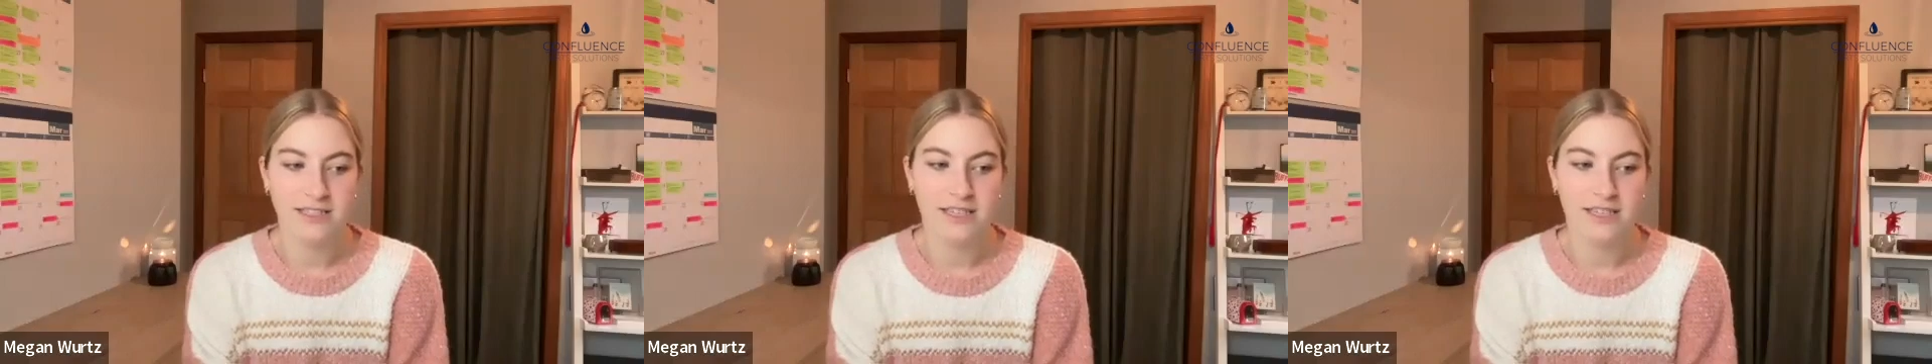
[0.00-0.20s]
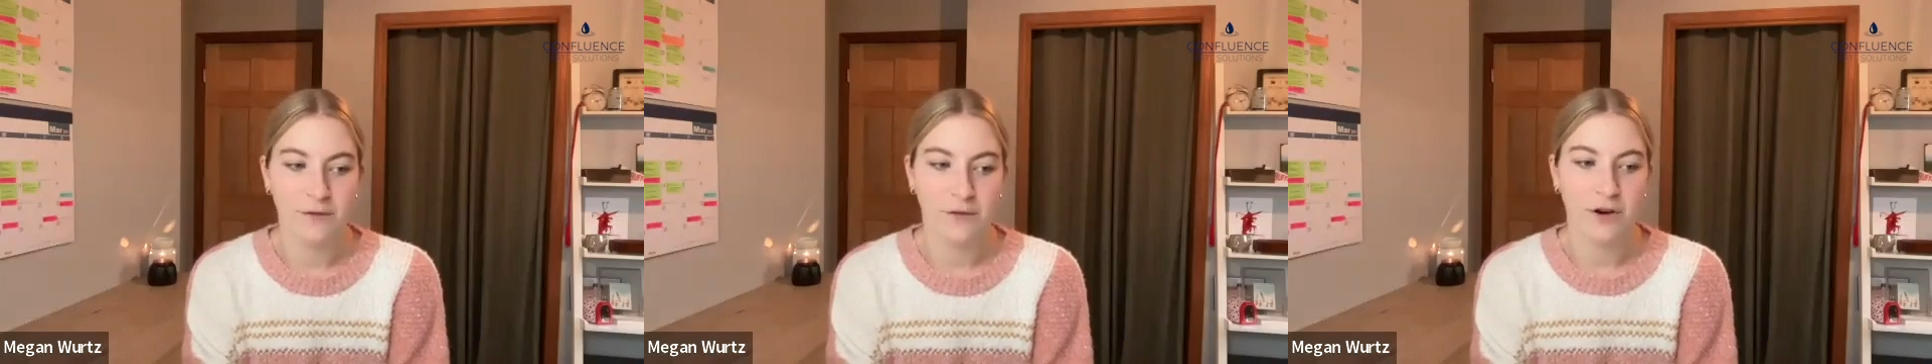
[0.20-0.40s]

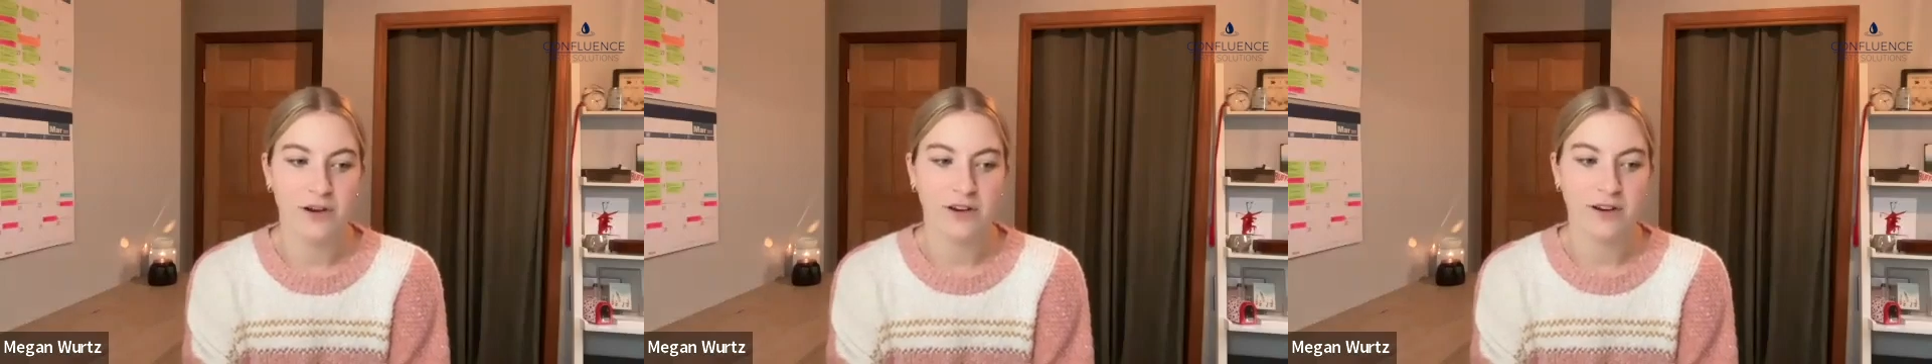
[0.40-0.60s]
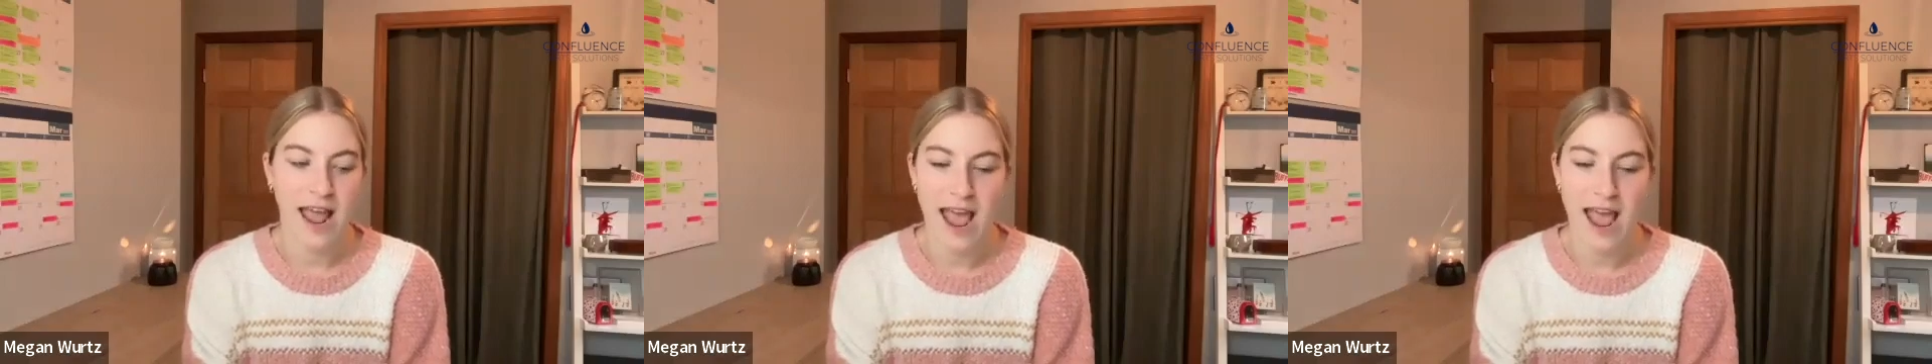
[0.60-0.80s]

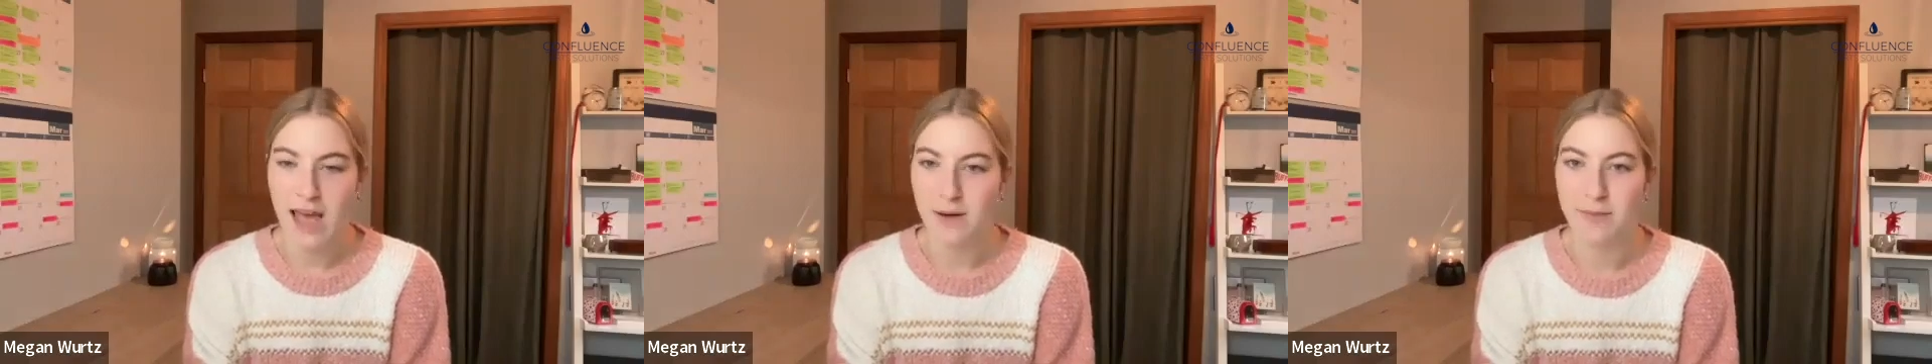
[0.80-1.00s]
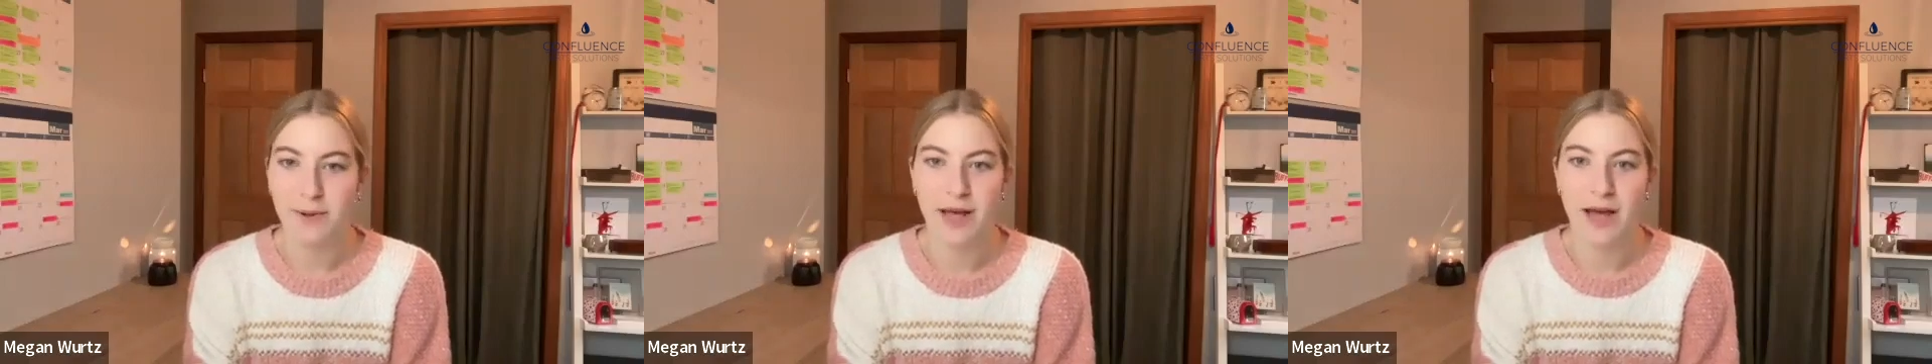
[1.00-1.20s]
different
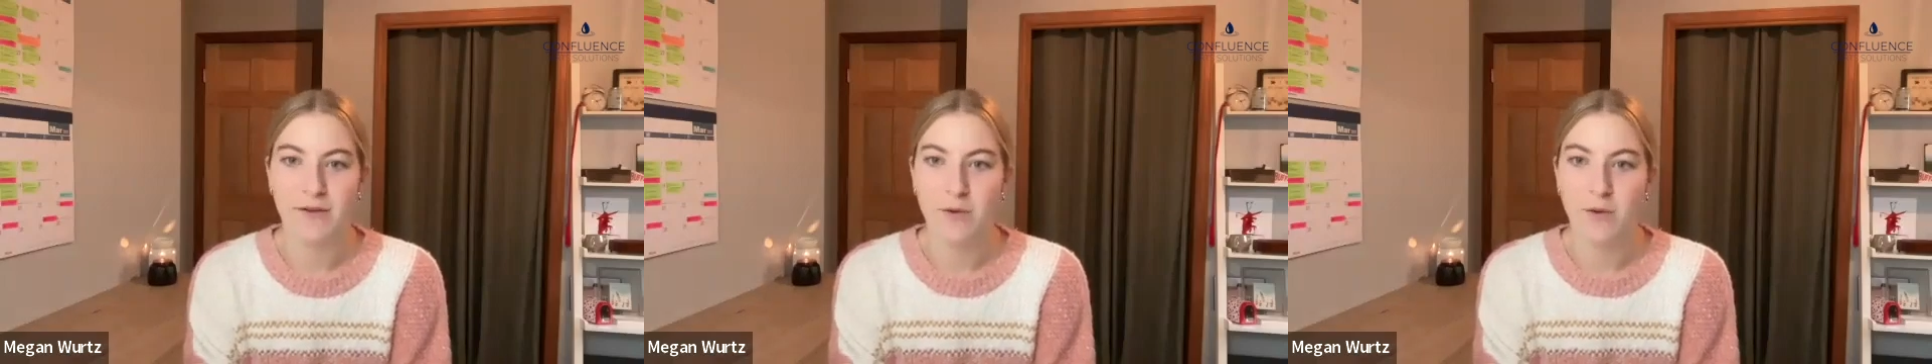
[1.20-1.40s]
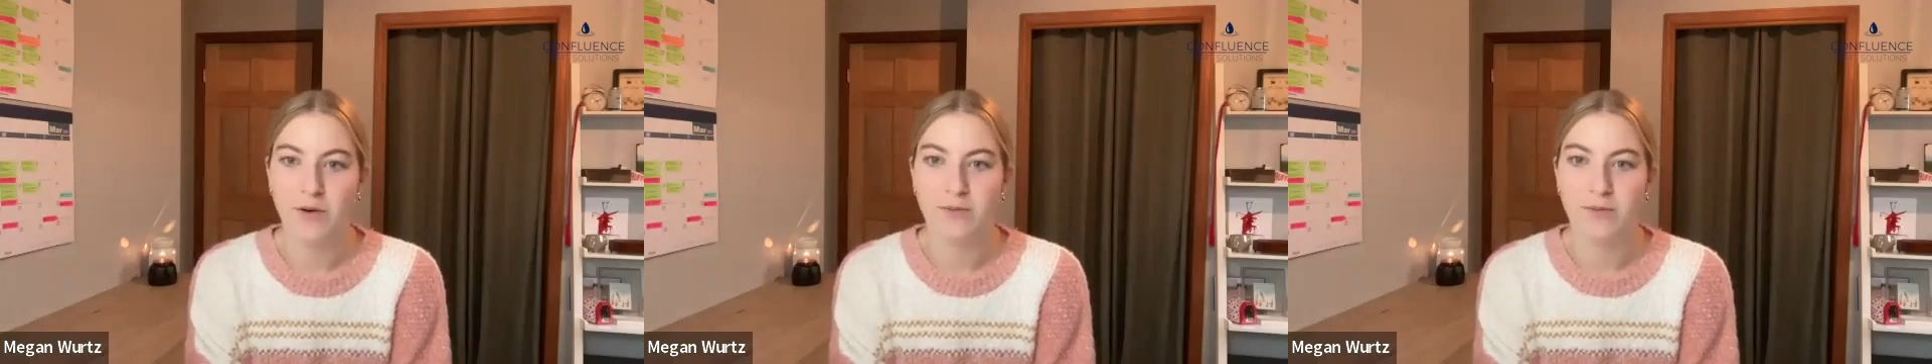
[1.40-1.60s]
ad
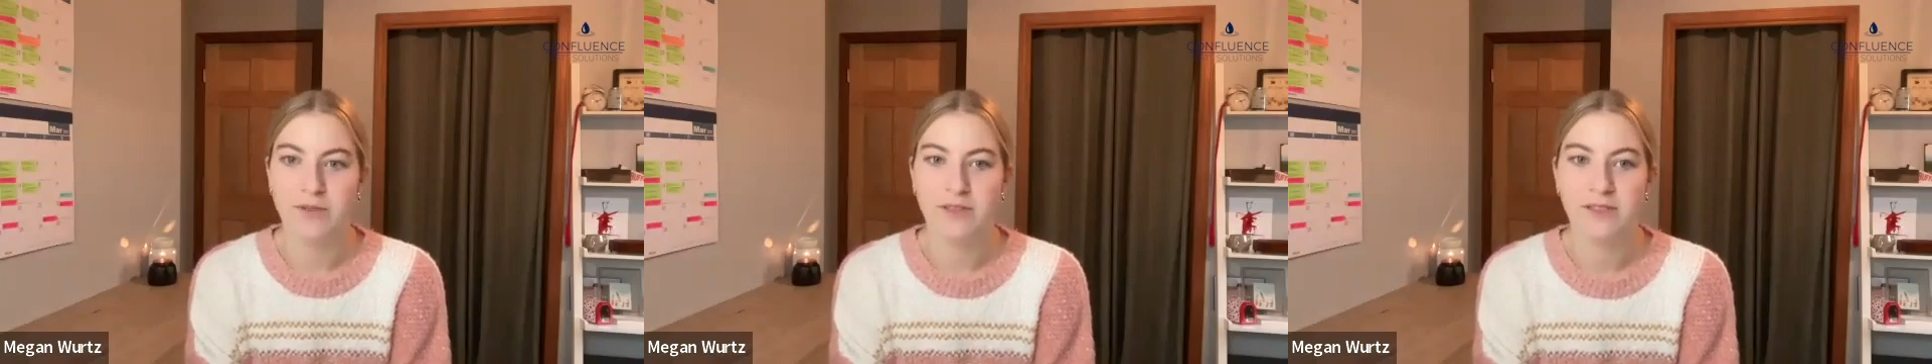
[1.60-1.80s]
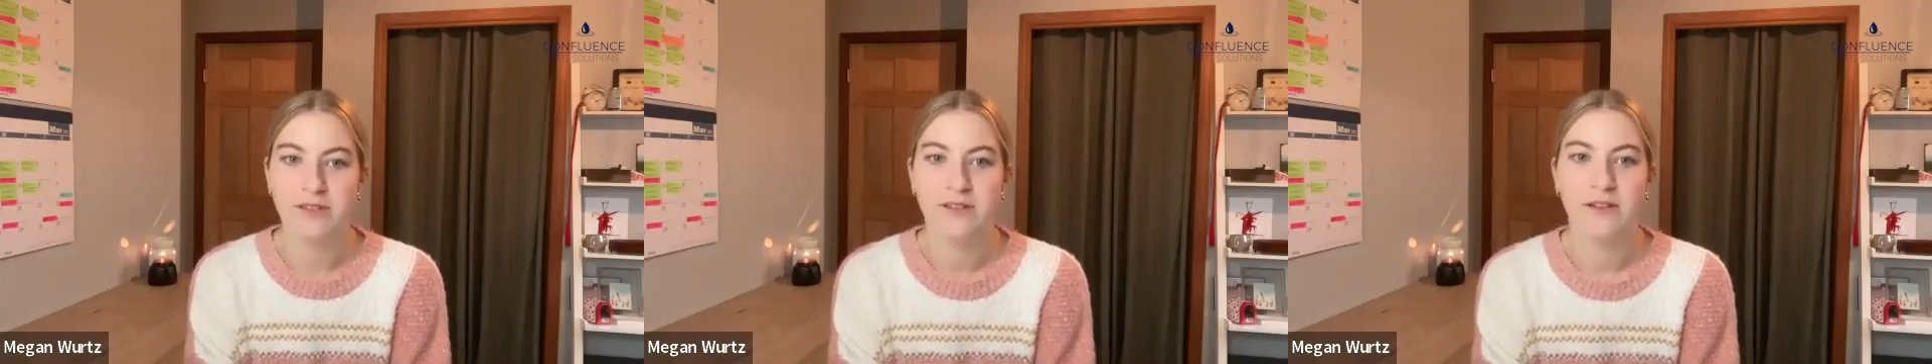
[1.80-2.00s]

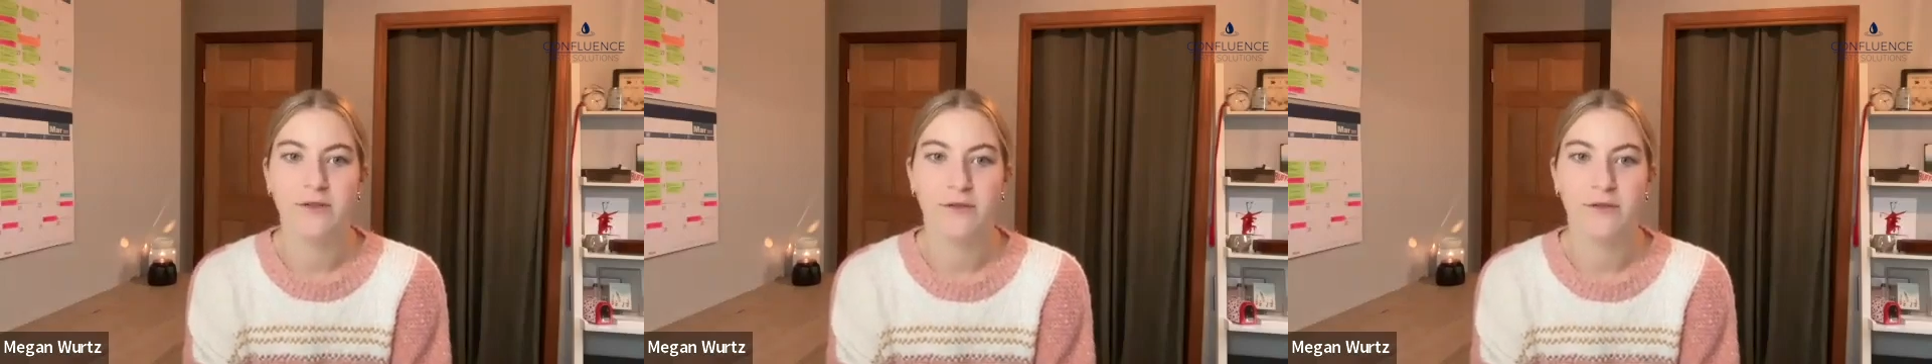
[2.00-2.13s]
platforms